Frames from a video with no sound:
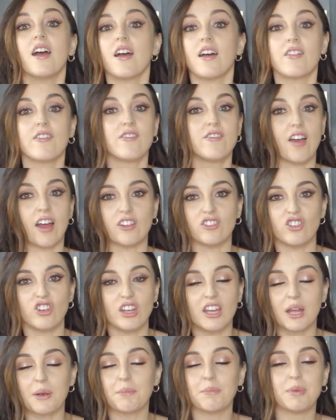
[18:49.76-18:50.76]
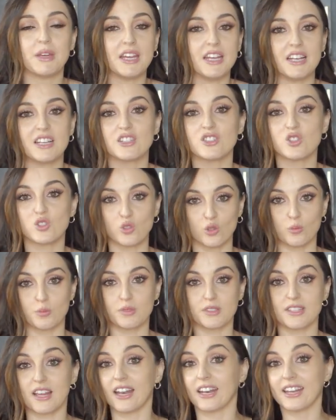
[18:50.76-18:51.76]
veggie and bean
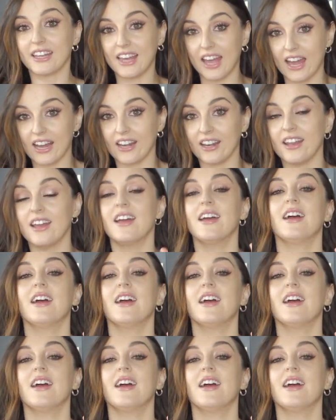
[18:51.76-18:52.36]
soups. And again,